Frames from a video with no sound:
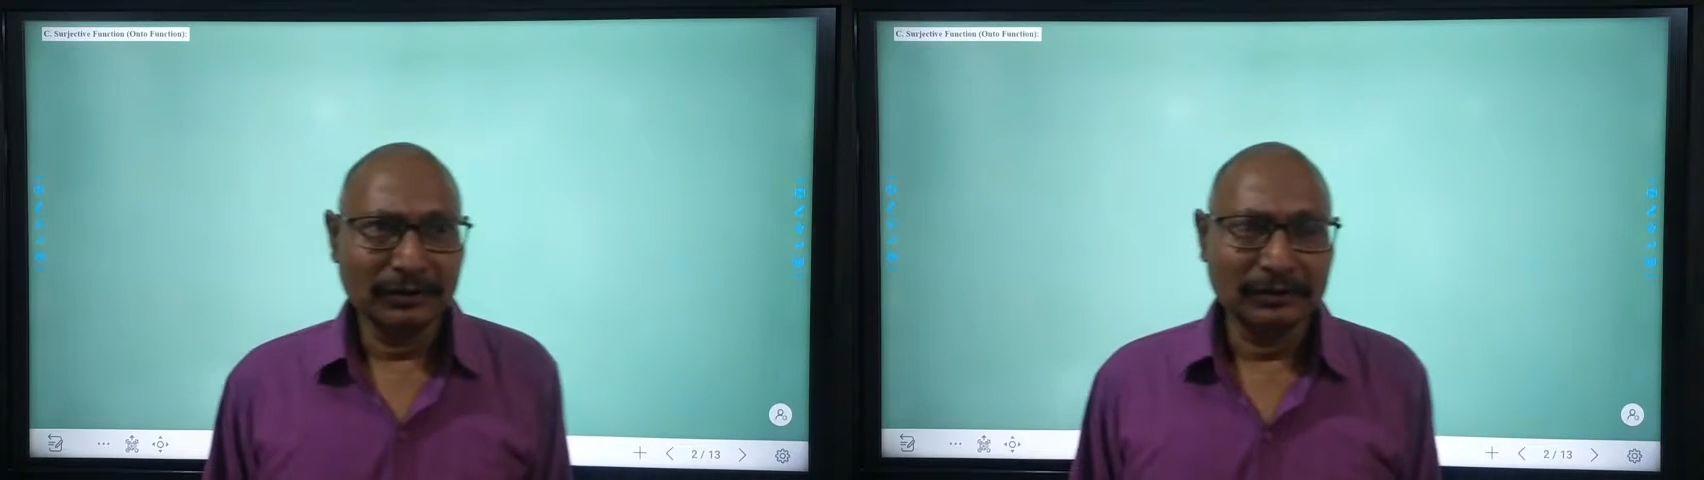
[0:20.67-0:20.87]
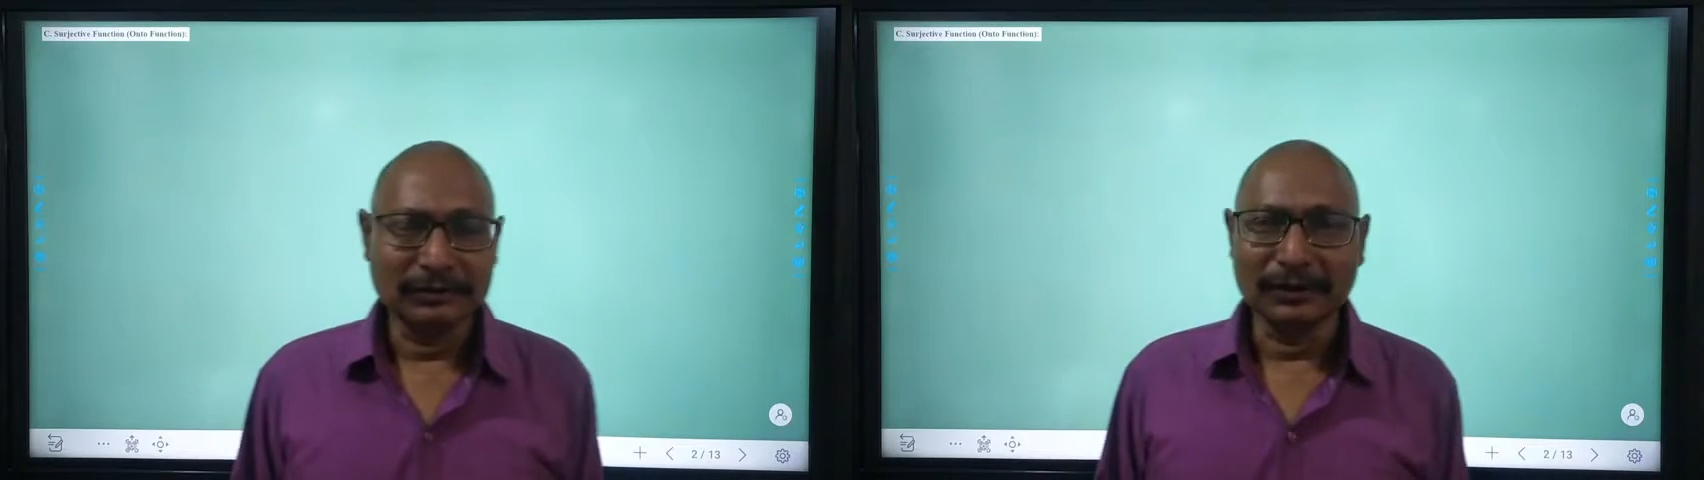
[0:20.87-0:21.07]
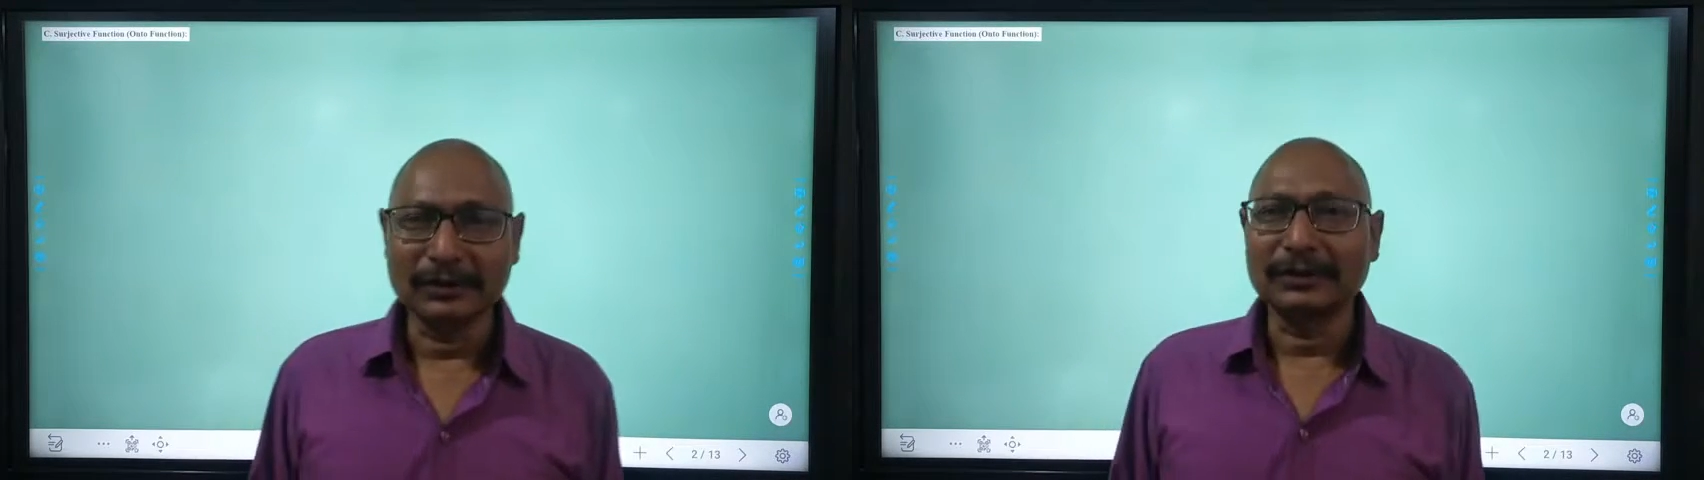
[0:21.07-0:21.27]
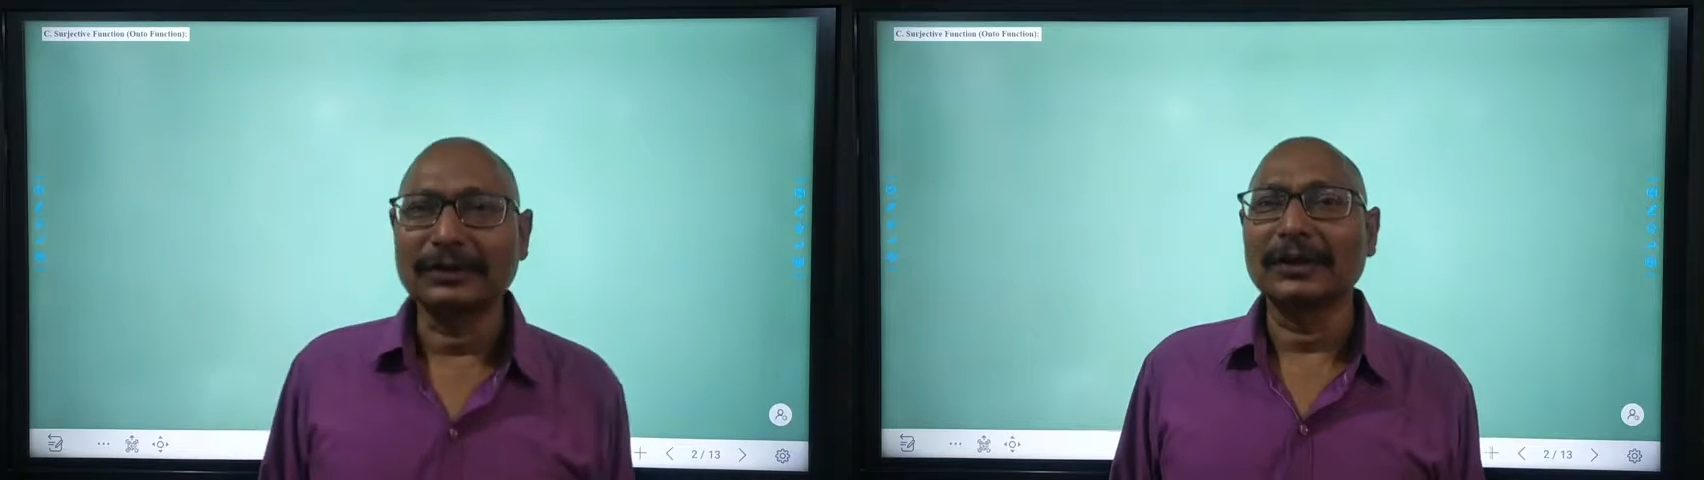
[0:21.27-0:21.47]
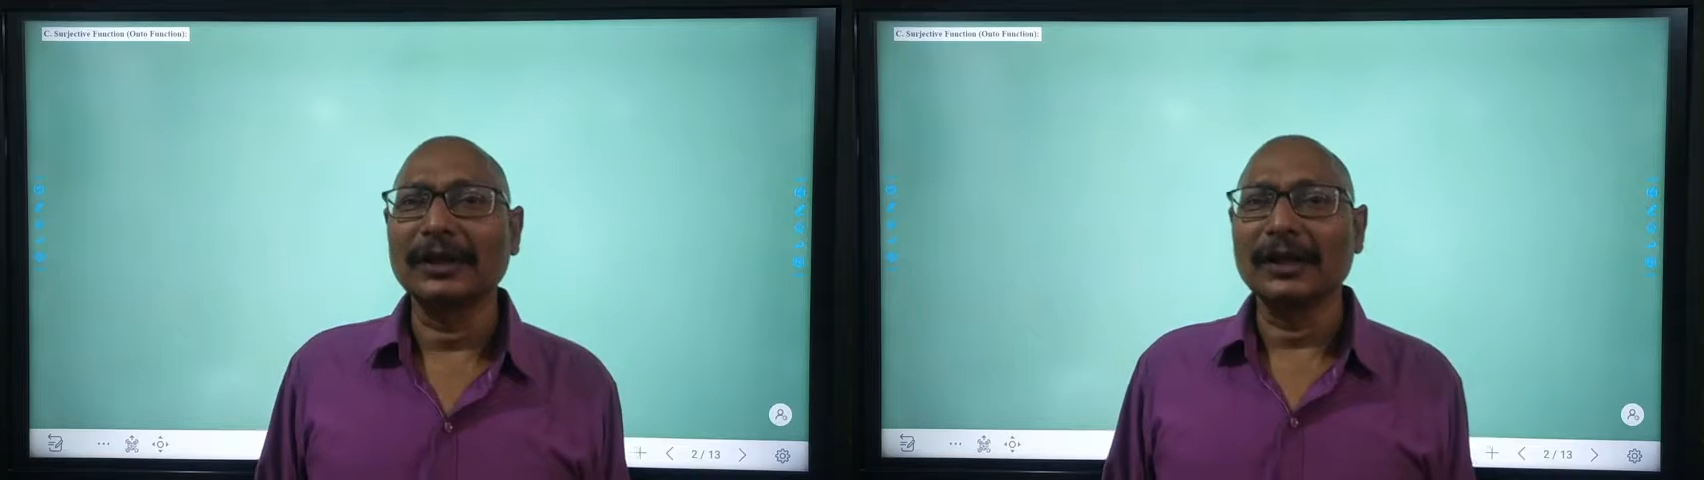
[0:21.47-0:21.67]
the
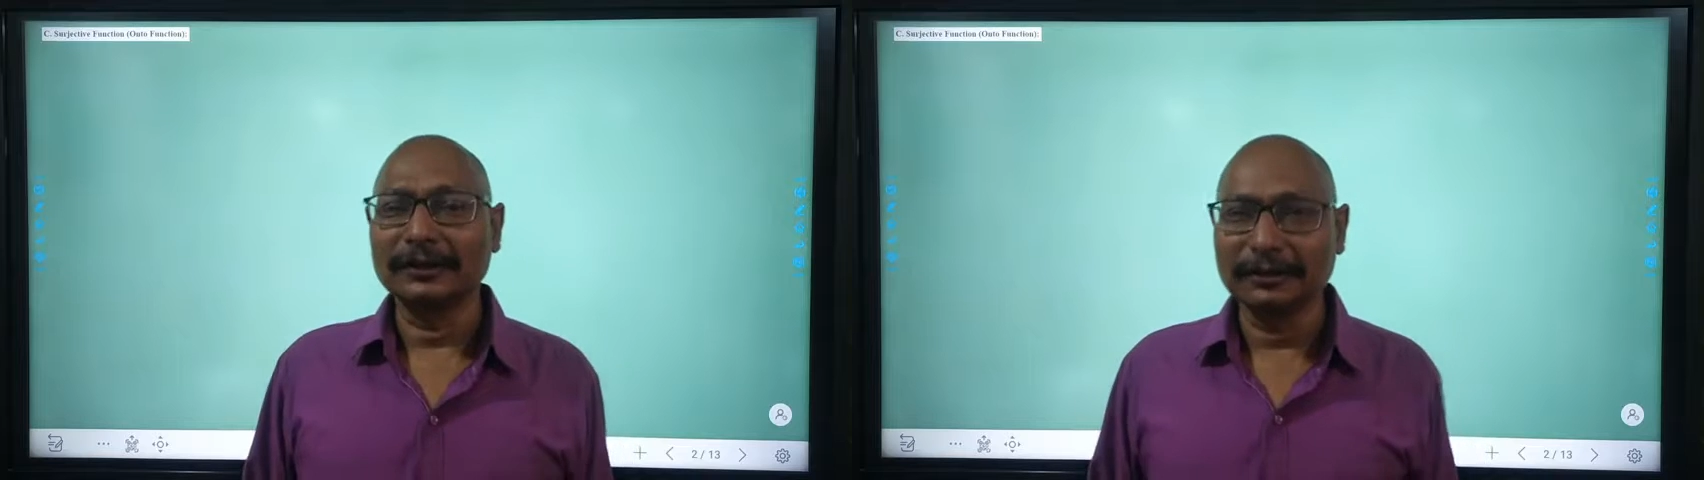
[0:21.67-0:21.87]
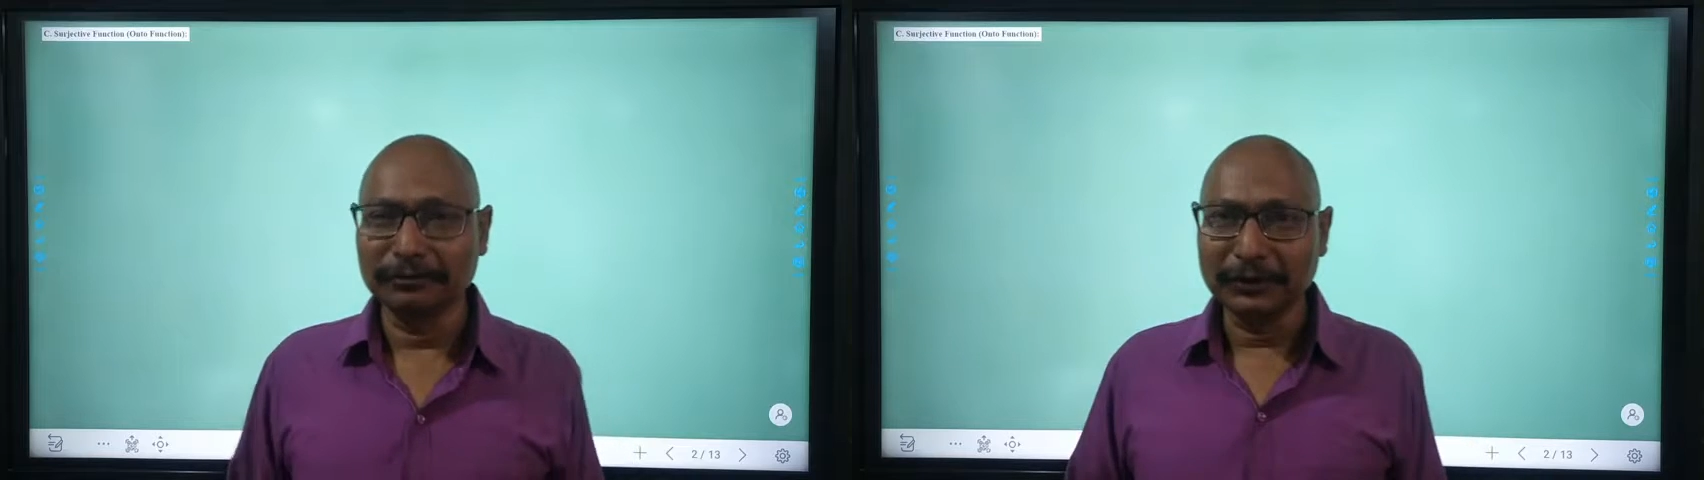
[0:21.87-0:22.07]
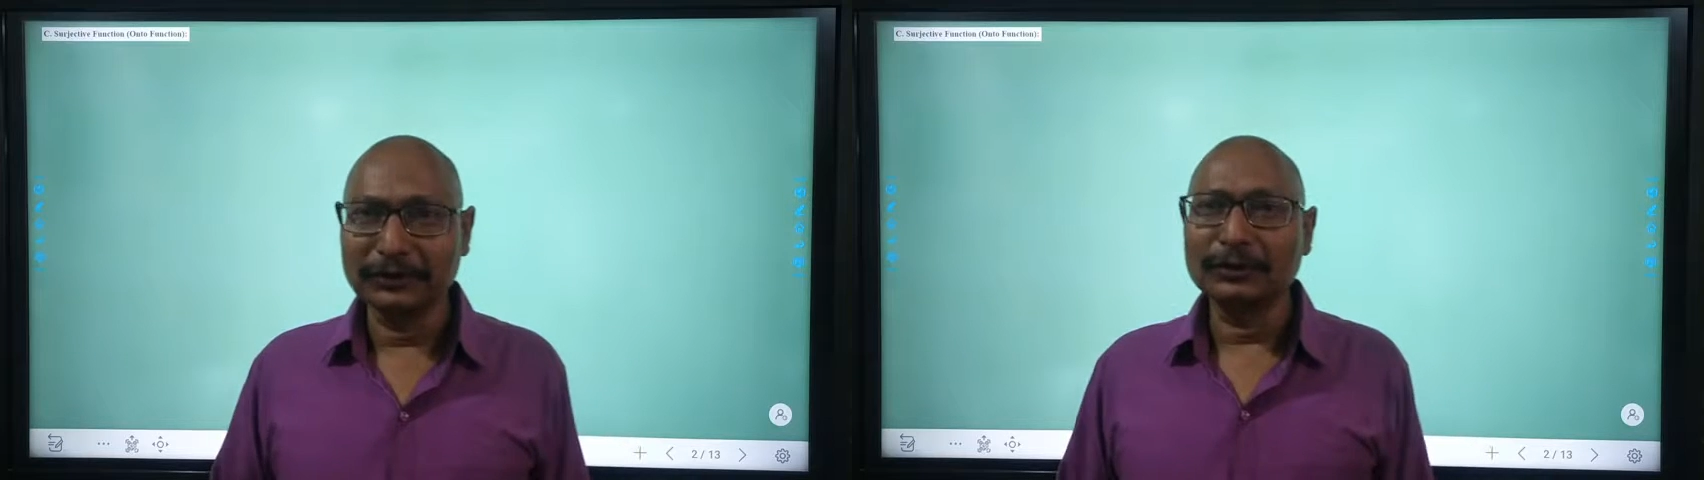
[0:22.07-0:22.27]
ways